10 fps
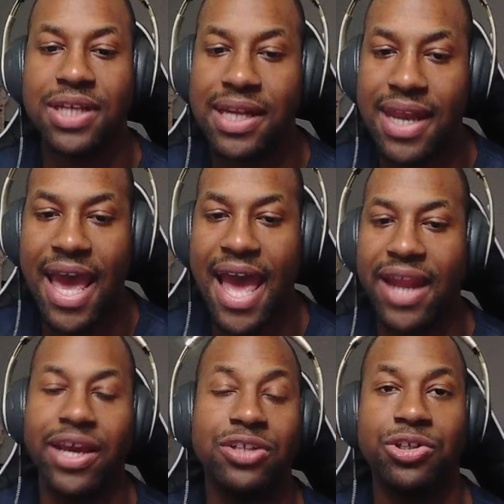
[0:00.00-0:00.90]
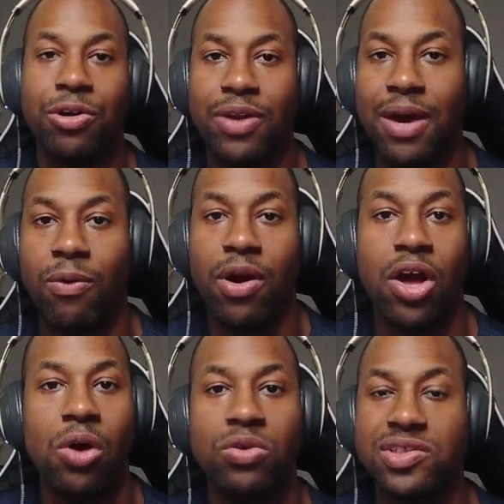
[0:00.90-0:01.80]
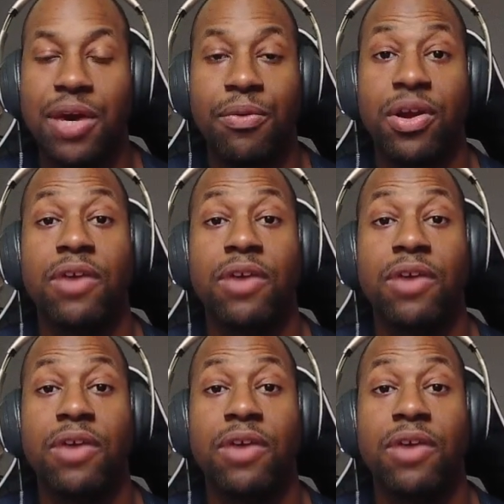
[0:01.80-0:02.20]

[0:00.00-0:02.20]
NAT, internal network, host network.